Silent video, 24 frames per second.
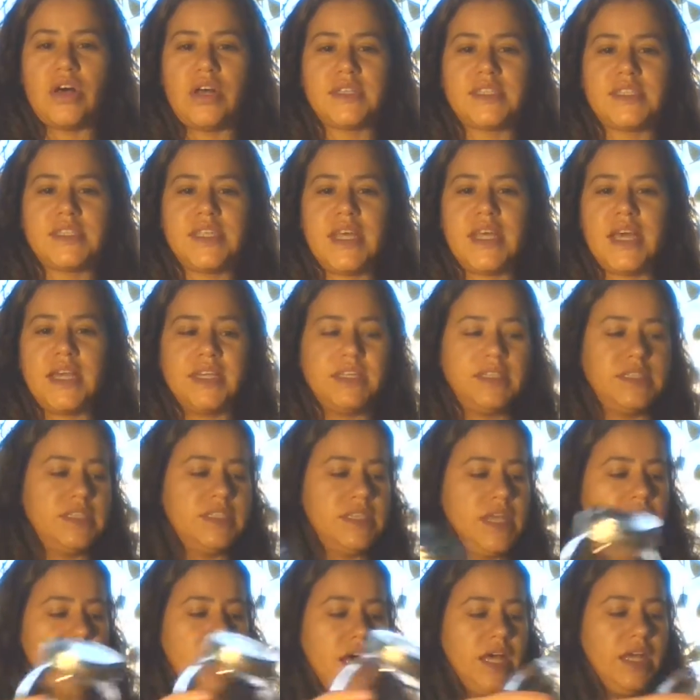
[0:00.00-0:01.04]
all said
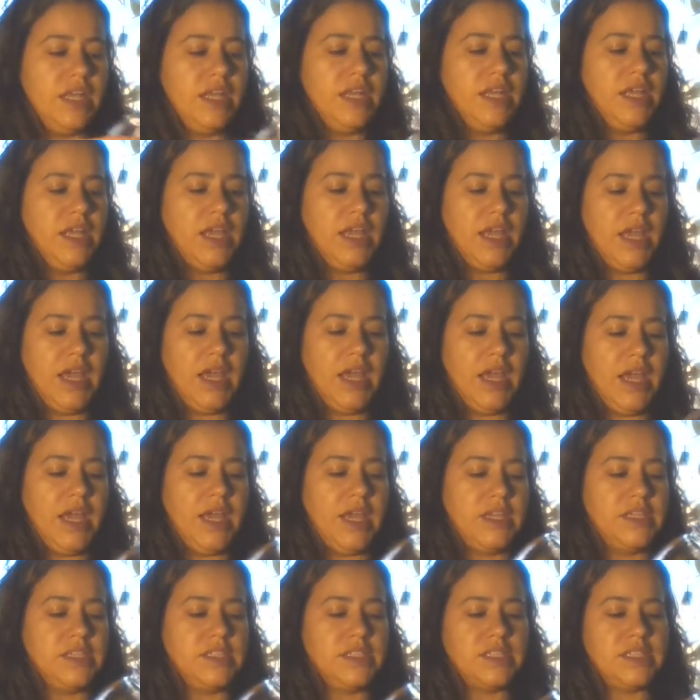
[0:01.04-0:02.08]
and done,
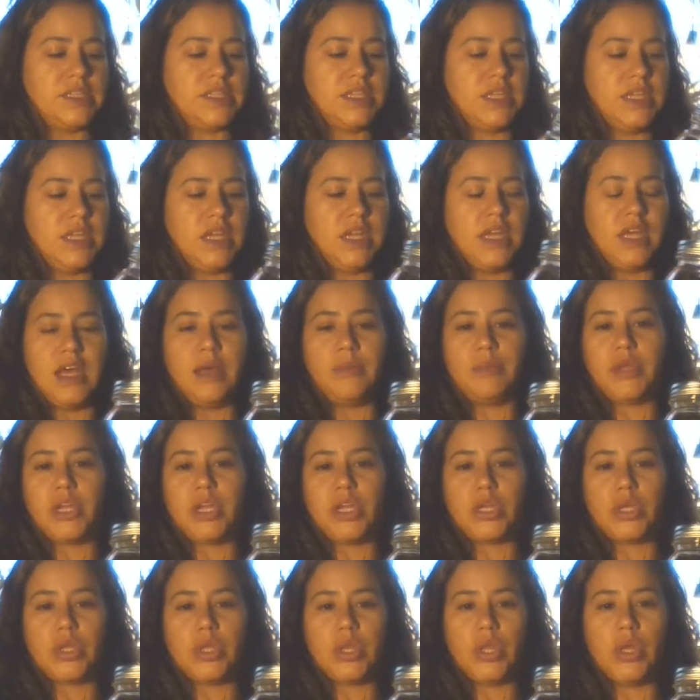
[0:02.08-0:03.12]
and I'm
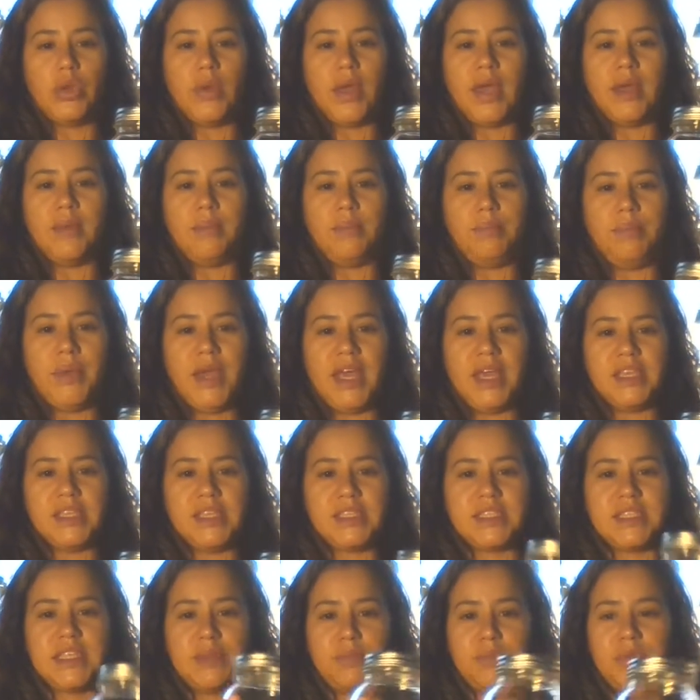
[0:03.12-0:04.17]
gonna glue it,
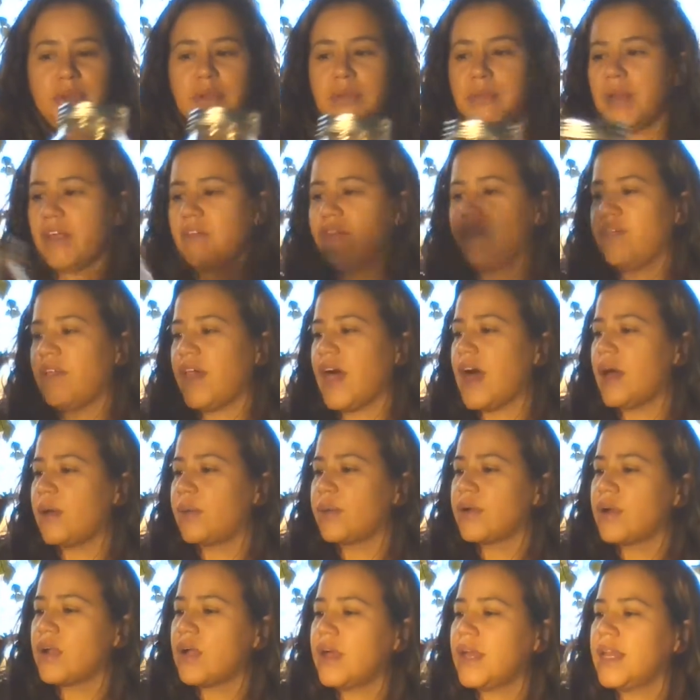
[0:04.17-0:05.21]
paste it, put my
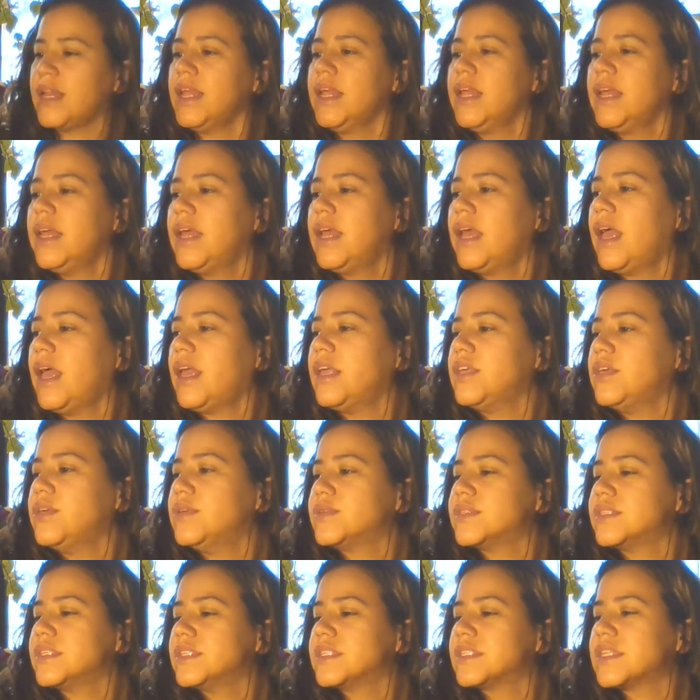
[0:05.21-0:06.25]
flower on, and
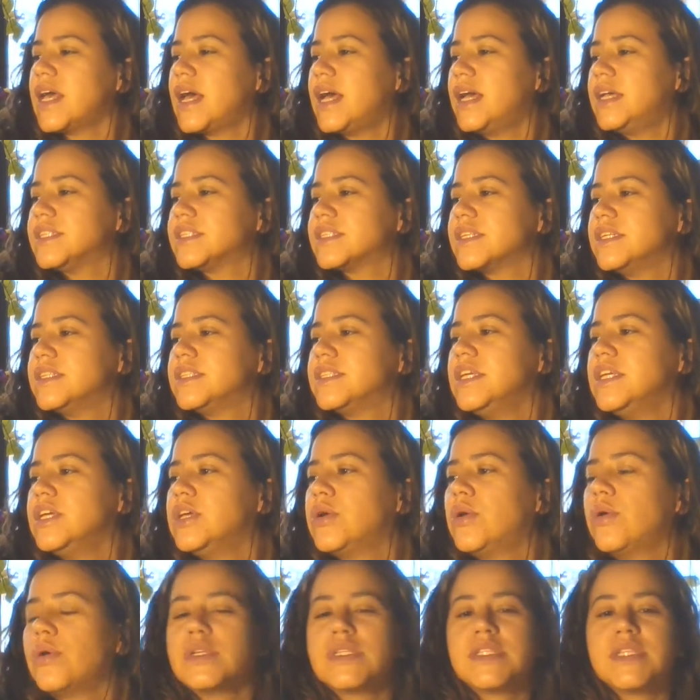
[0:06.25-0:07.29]
use this as a
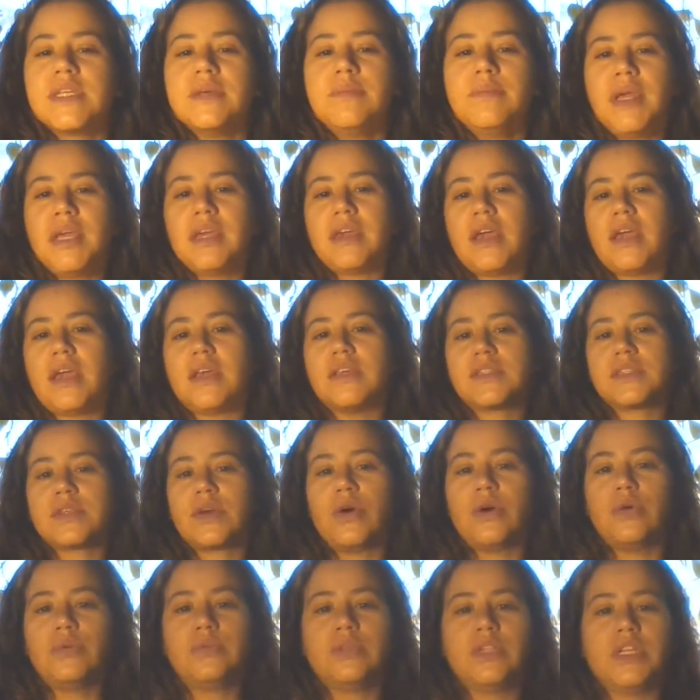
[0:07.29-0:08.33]
decor to make a
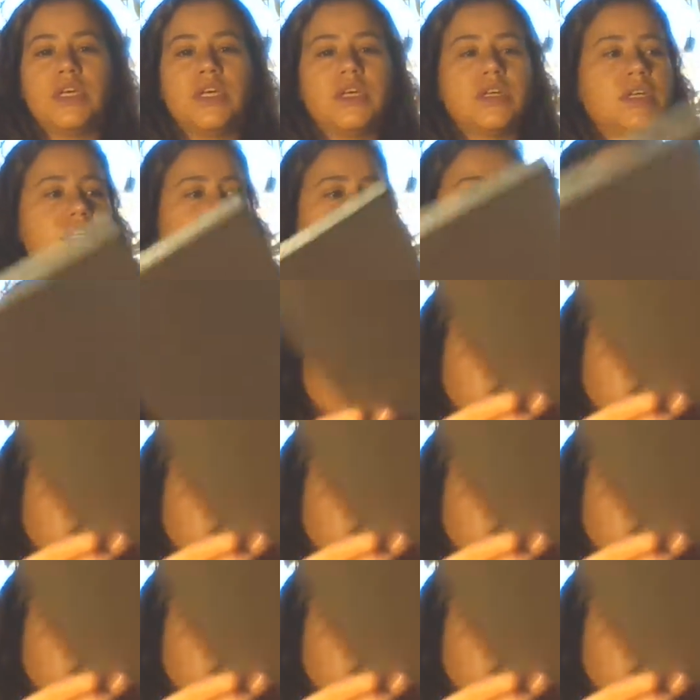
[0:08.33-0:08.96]
scone look.